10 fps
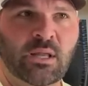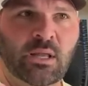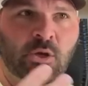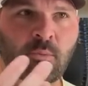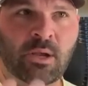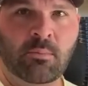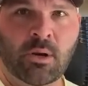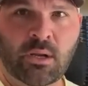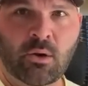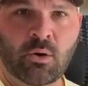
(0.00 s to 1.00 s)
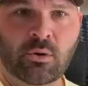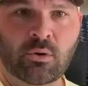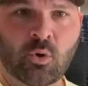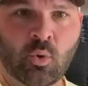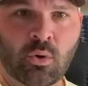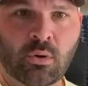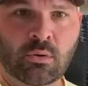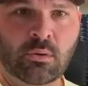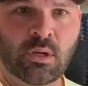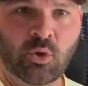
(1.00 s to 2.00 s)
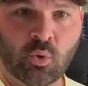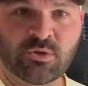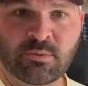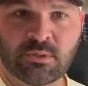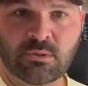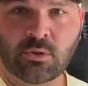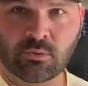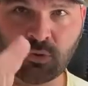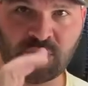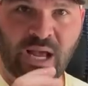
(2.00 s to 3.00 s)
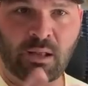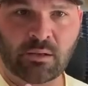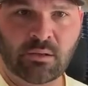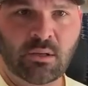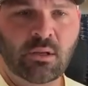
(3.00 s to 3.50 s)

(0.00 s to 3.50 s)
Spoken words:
and then you make money on your endorsements, your talent.